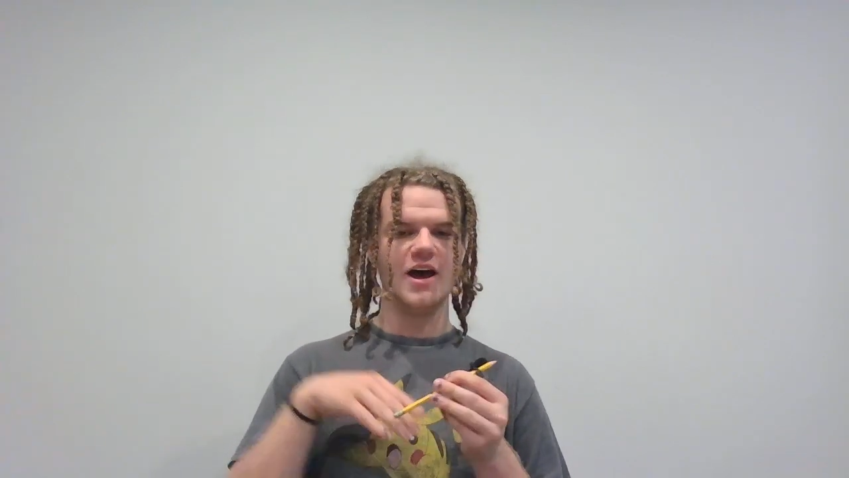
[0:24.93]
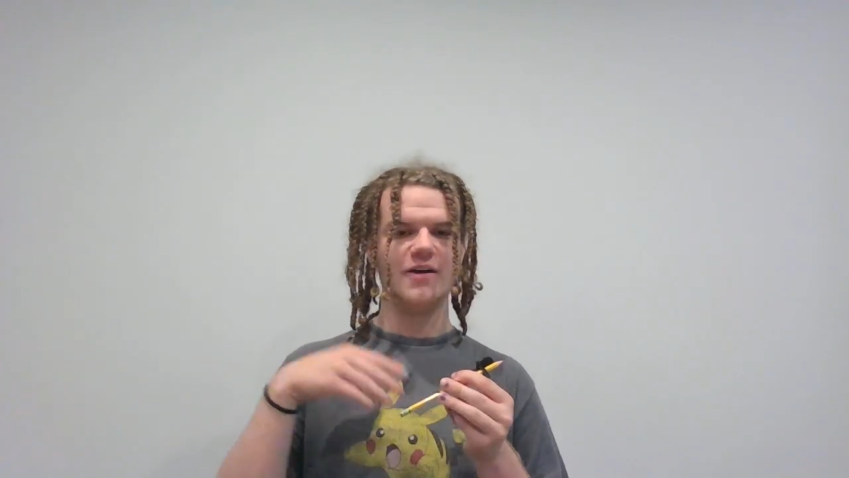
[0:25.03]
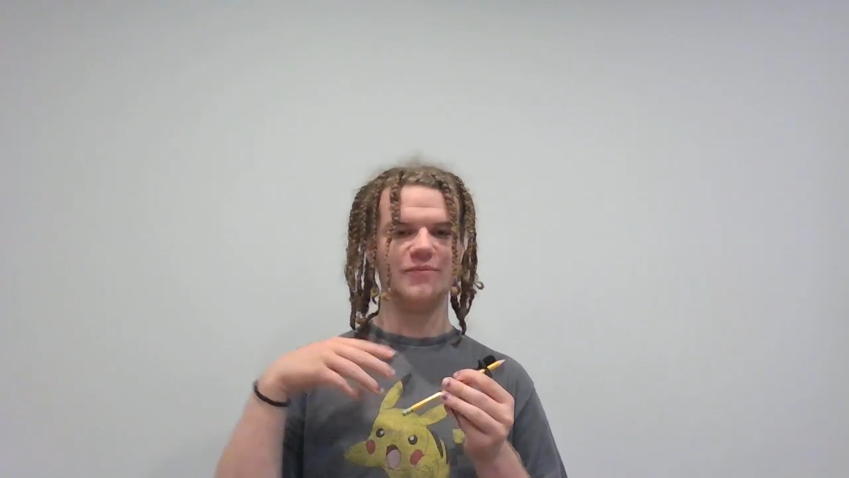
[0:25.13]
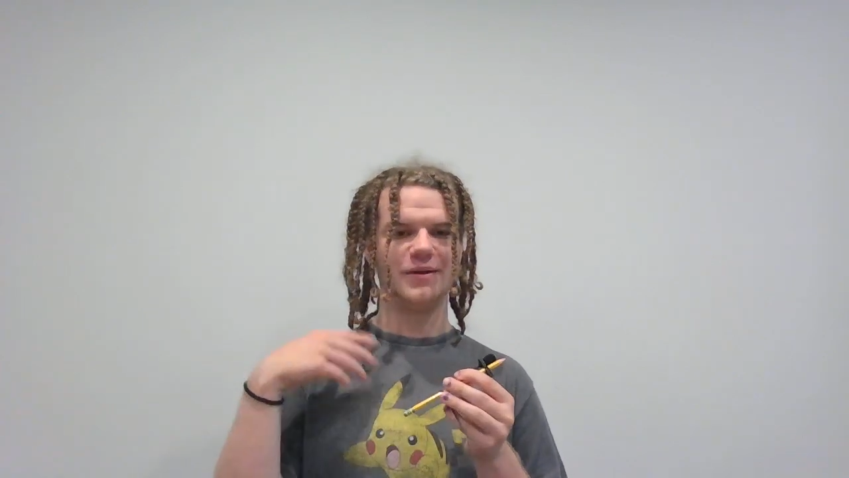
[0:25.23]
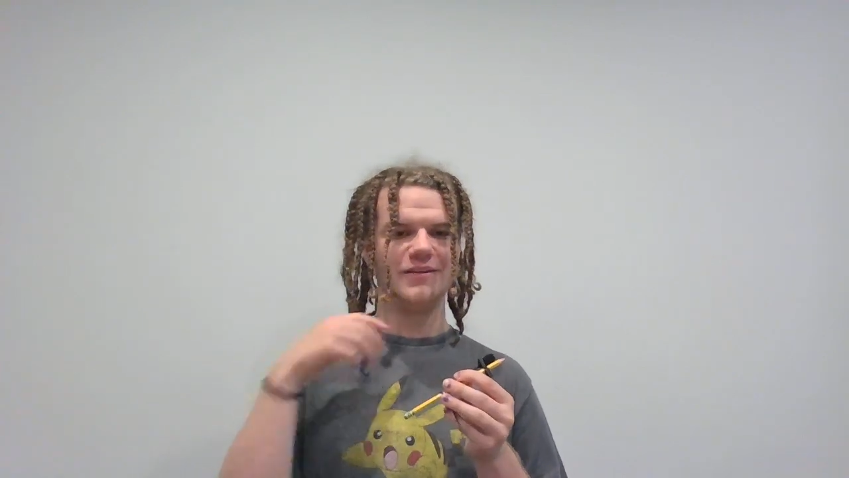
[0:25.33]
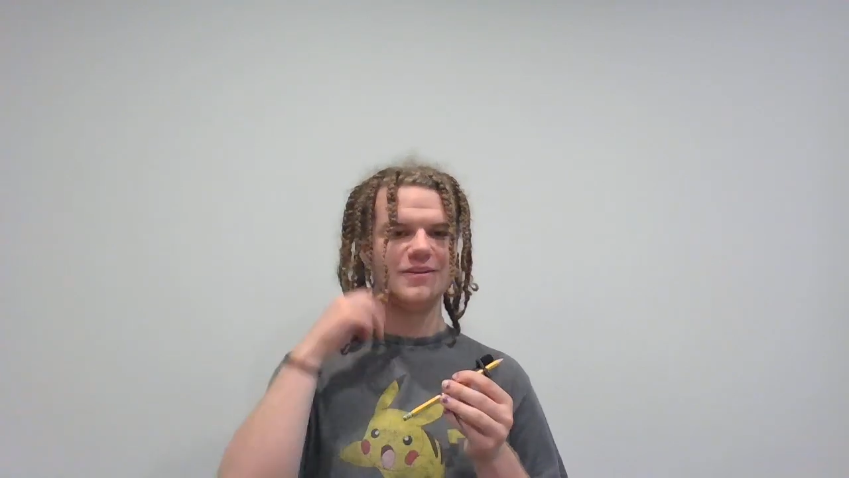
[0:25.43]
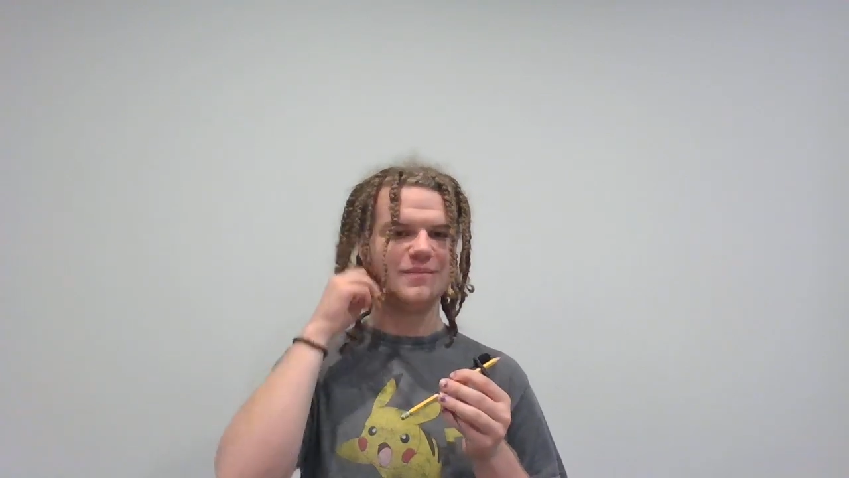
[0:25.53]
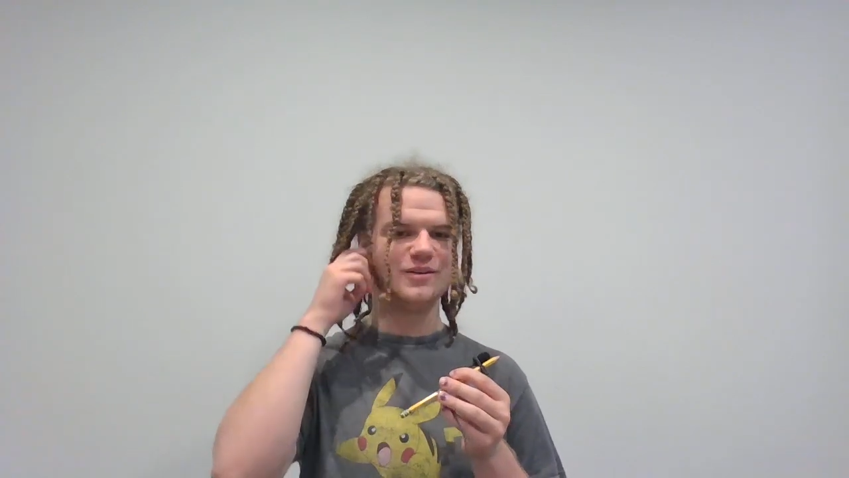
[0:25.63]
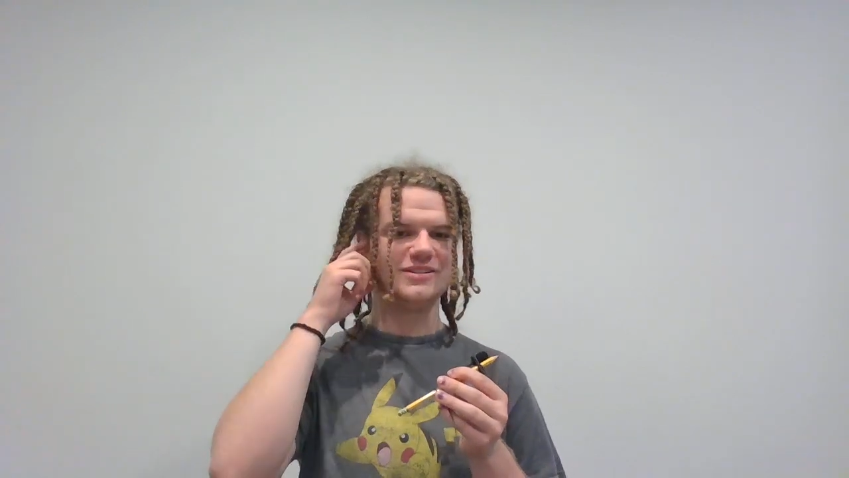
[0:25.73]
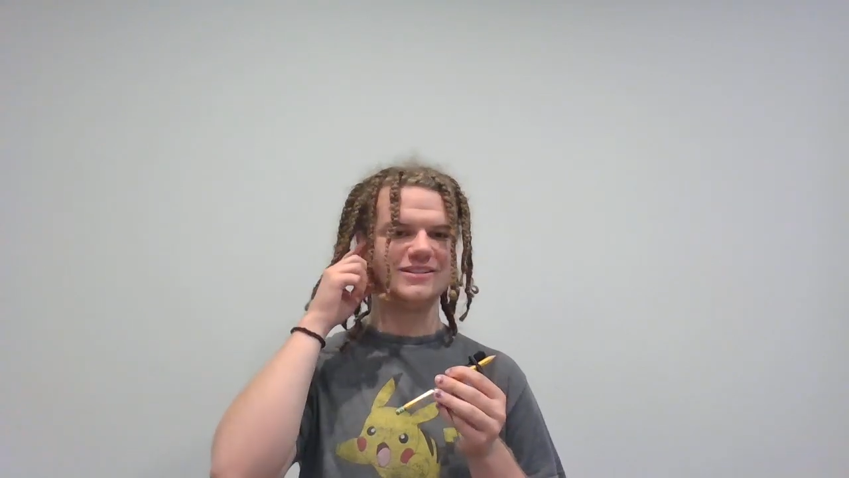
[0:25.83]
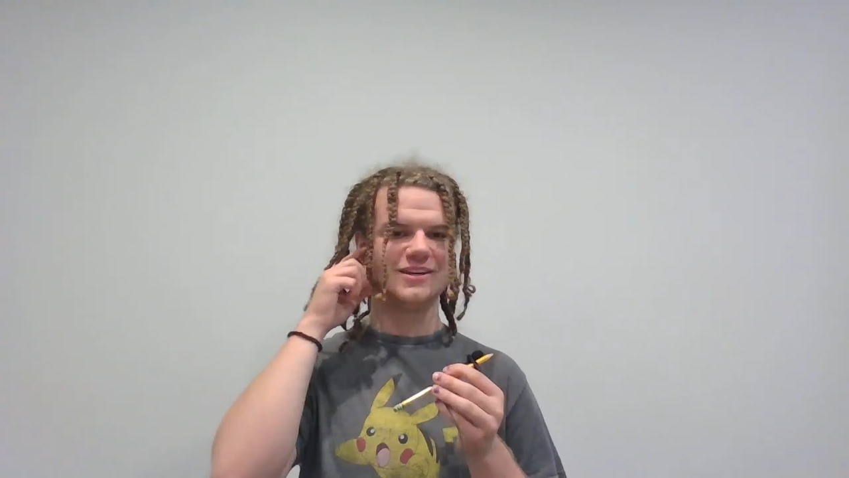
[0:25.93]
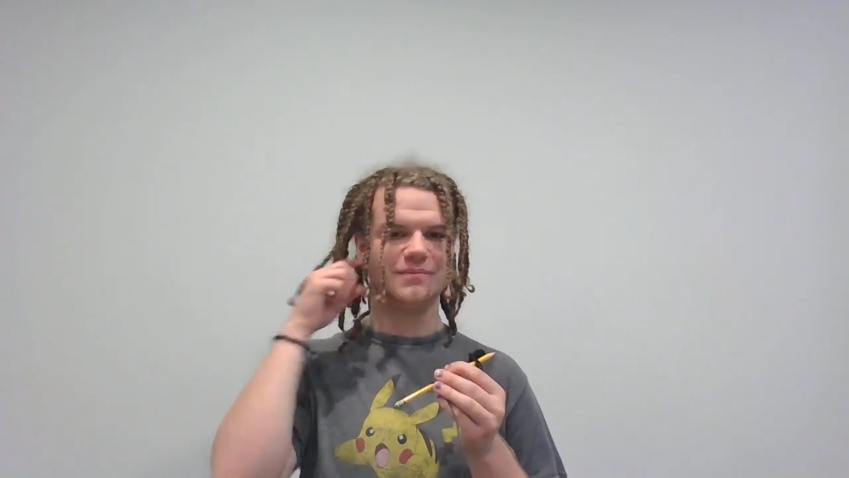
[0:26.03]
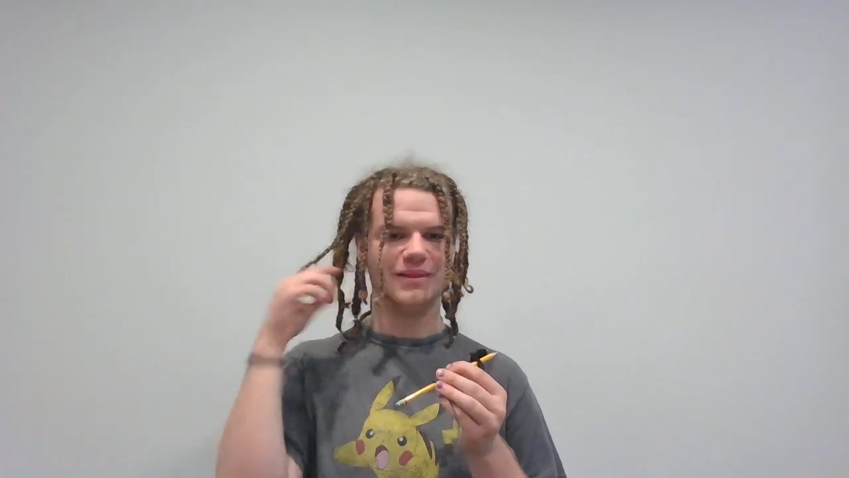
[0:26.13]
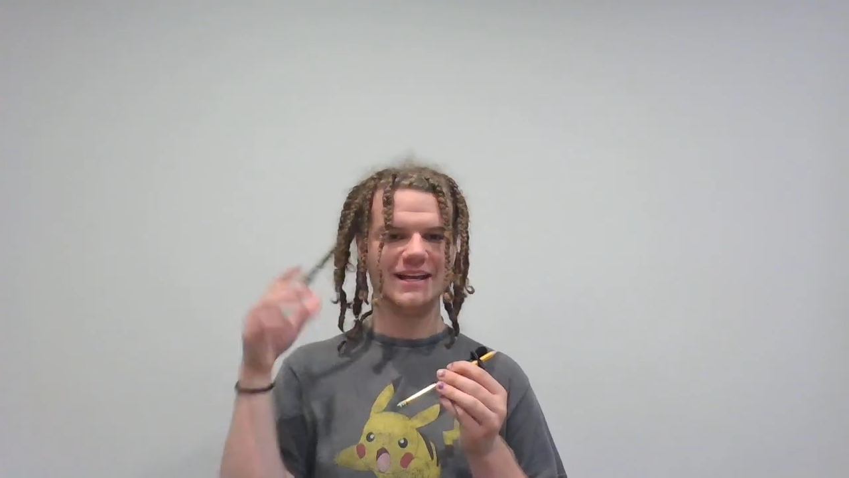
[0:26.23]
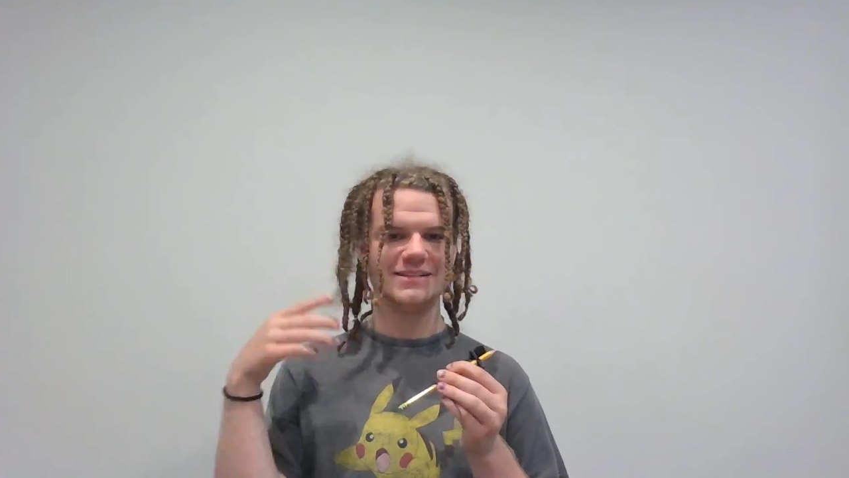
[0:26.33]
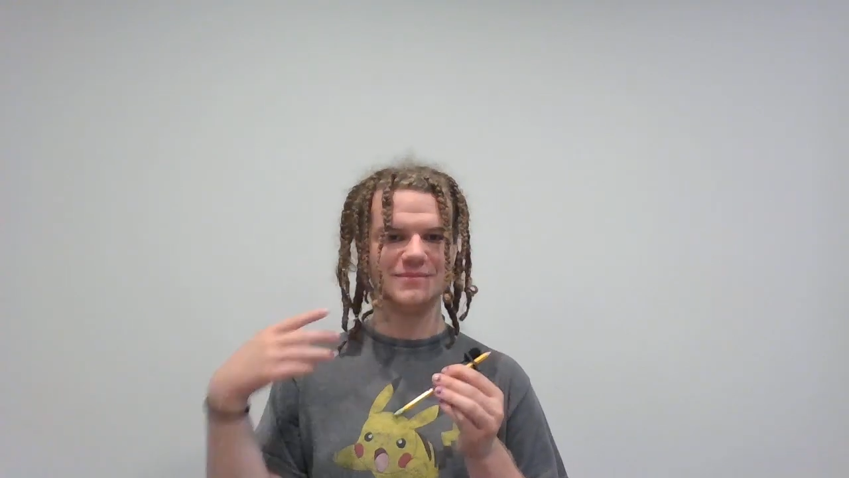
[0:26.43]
of one of the most complex